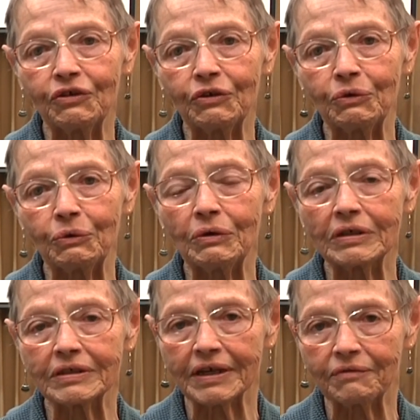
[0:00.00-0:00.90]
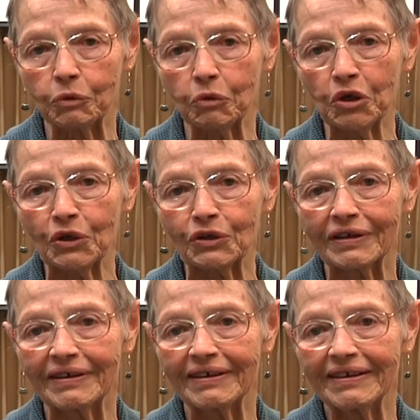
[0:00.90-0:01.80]
to save the world,
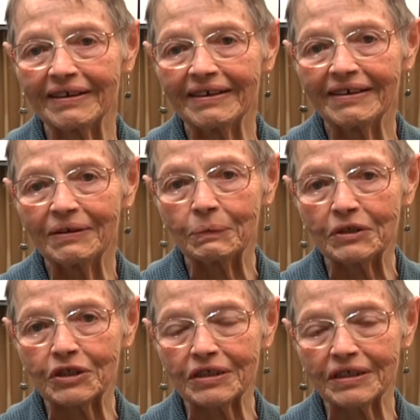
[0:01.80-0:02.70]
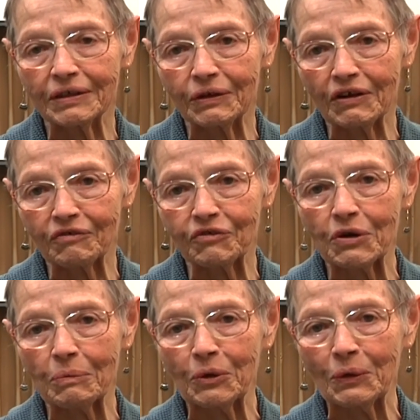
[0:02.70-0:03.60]
which is in a lot of
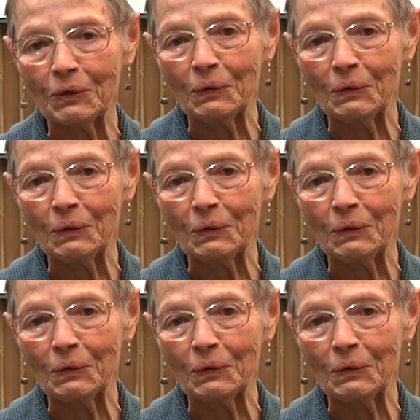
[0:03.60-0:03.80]
trouble.